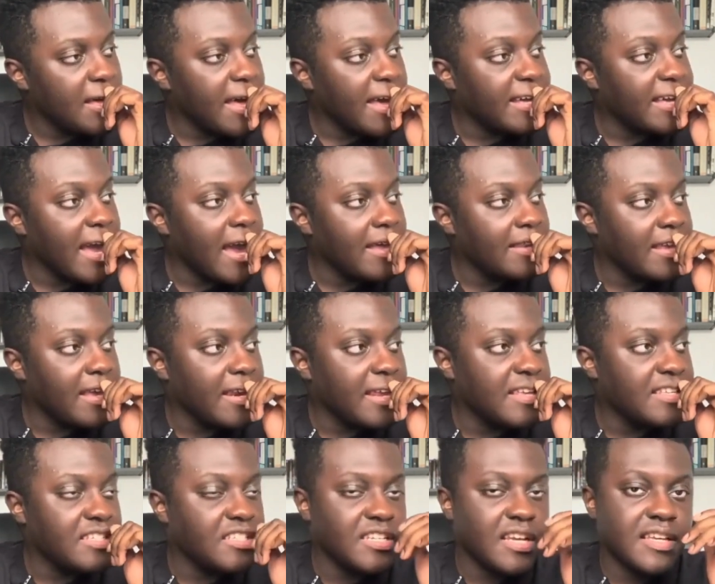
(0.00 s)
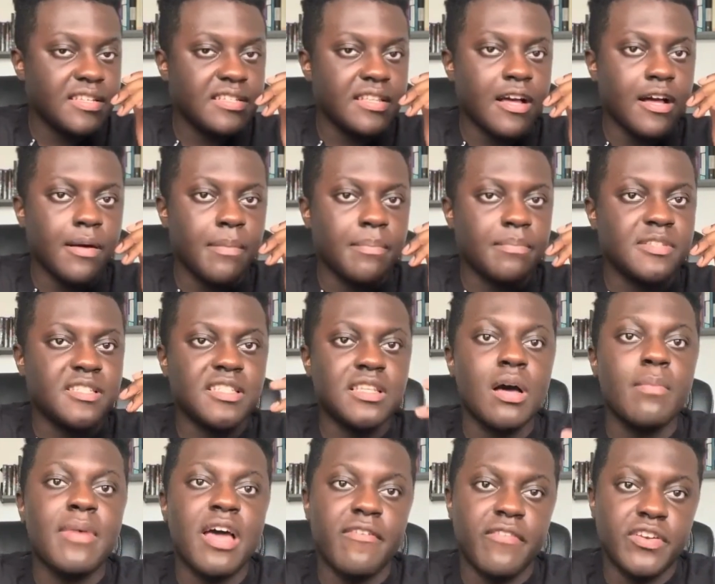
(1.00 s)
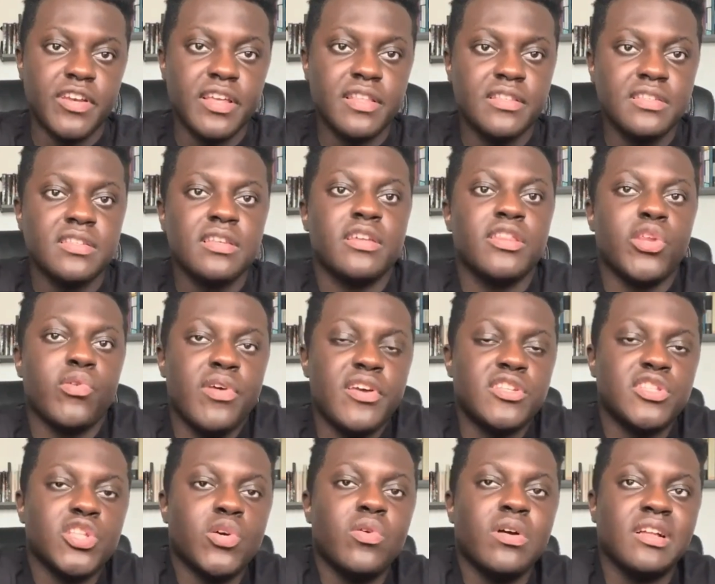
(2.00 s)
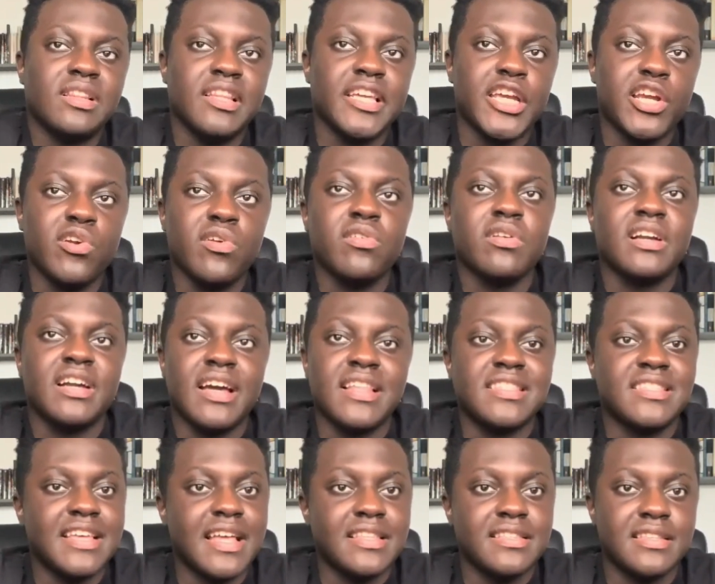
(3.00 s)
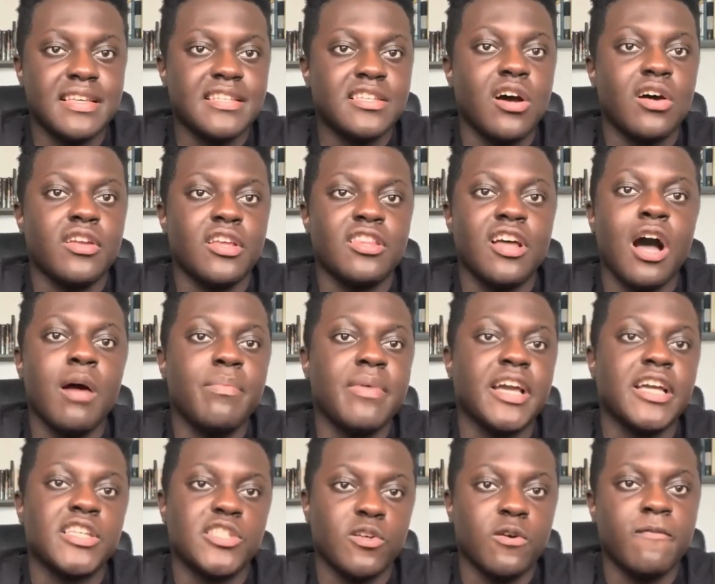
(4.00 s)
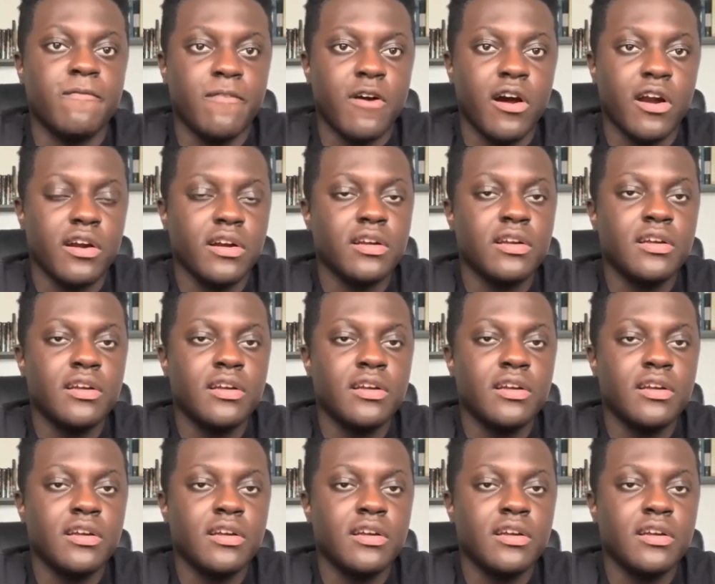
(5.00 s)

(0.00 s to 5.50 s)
Again, it is just some evidence. There is no clear consensus on the topic so far.